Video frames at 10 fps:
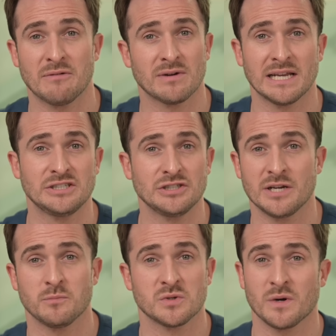that
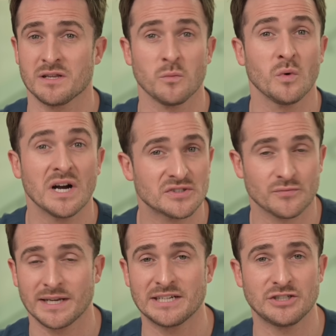relationship was one of the worst
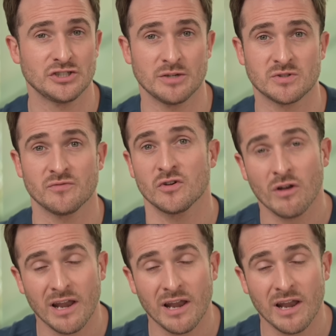relationships of your